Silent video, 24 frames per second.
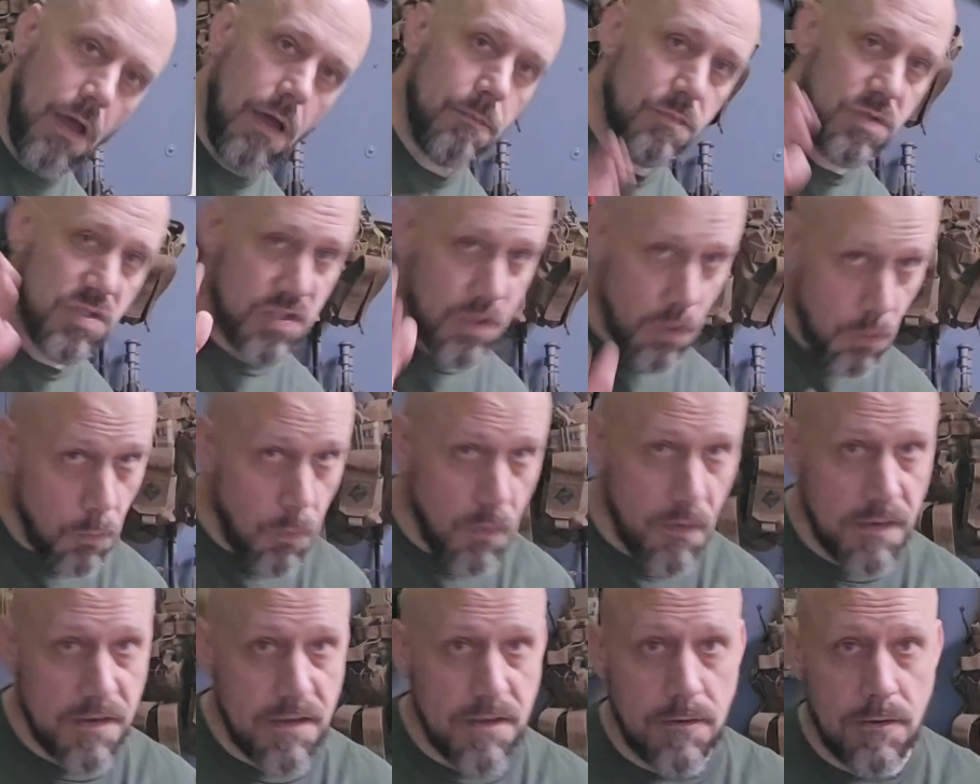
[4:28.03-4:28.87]
I'm still
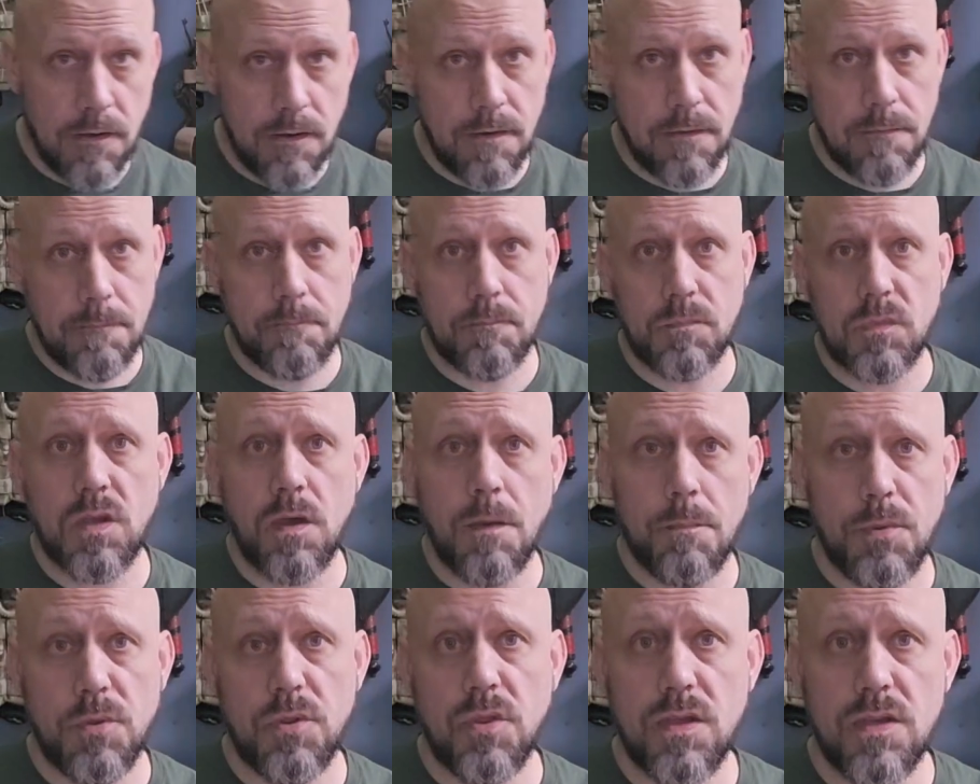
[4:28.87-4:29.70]
working on it. A
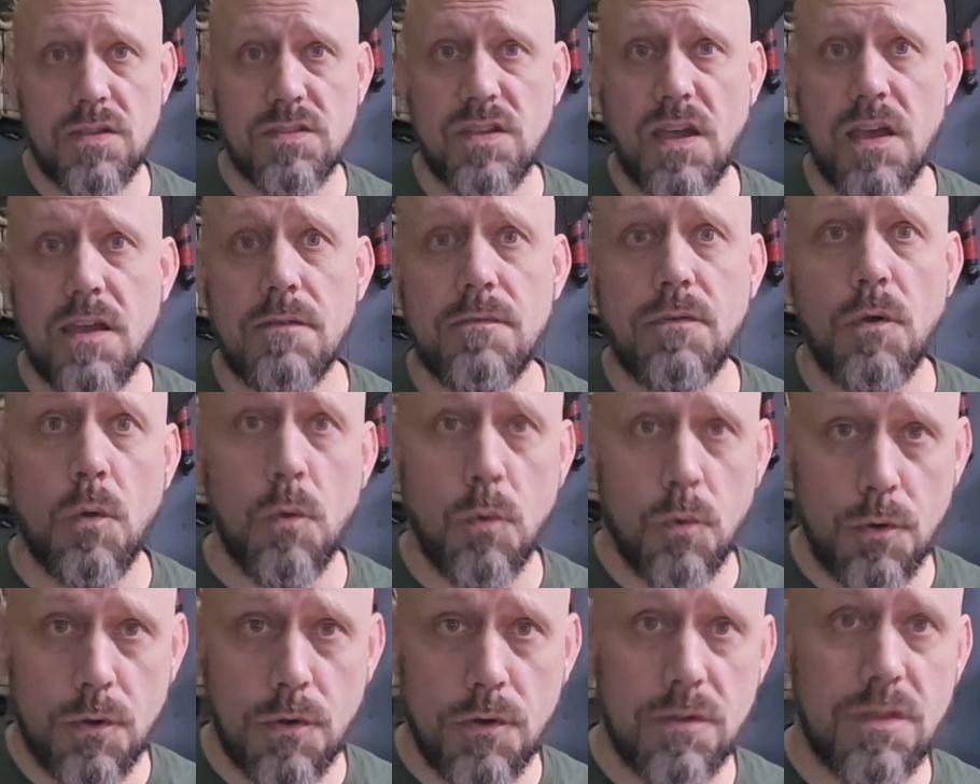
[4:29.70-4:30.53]
couple things I have
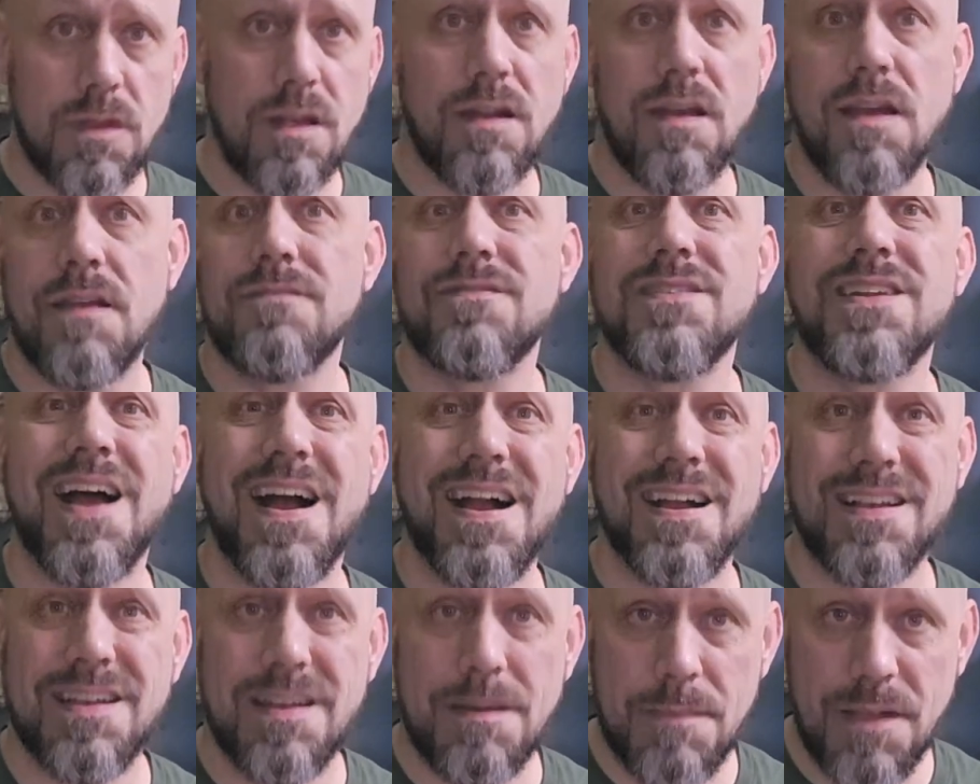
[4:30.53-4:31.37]
ordered that have
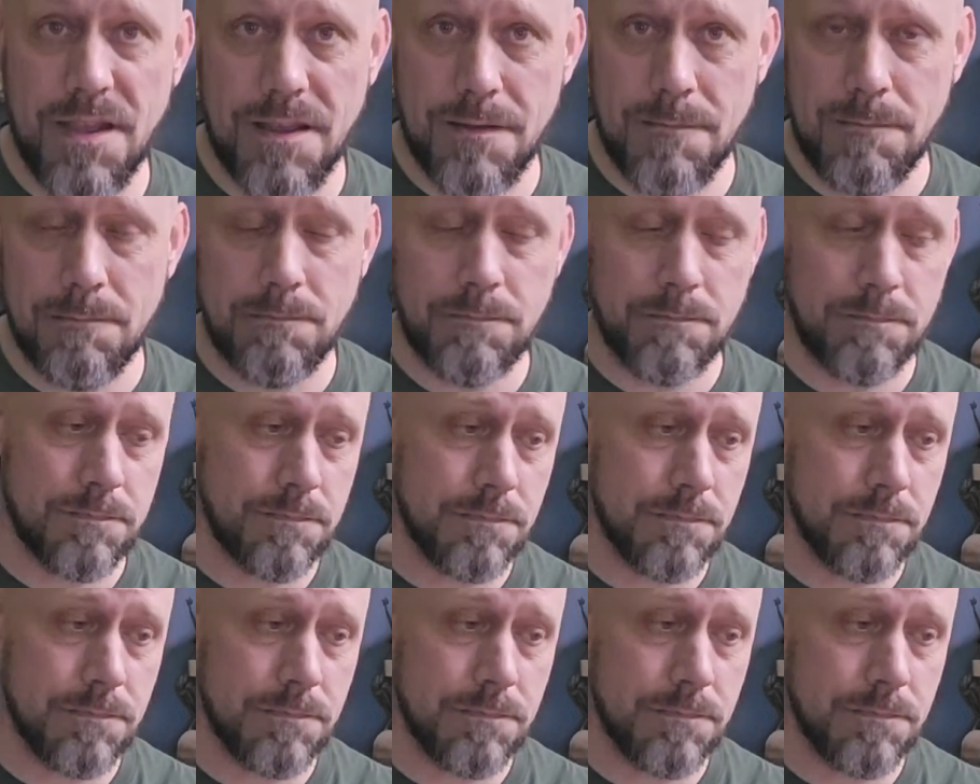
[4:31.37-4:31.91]
not come in.